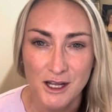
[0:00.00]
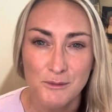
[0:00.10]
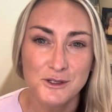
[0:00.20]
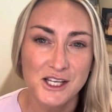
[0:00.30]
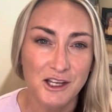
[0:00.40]

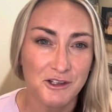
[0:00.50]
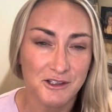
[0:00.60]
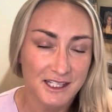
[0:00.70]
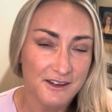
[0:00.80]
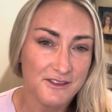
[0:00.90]

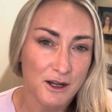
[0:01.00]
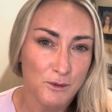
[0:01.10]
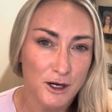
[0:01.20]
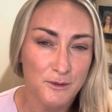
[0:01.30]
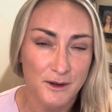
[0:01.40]
particularly if they
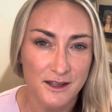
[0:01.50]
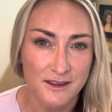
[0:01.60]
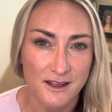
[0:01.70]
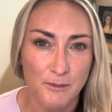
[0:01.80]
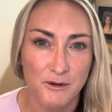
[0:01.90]
work with
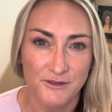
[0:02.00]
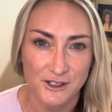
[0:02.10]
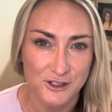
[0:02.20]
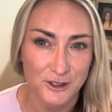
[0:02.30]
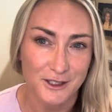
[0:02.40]
a
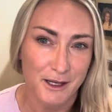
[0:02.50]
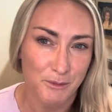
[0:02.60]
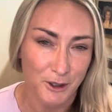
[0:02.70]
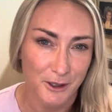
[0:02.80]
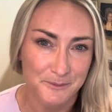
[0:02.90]
professional like
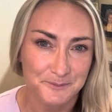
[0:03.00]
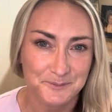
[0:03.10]
Pearl.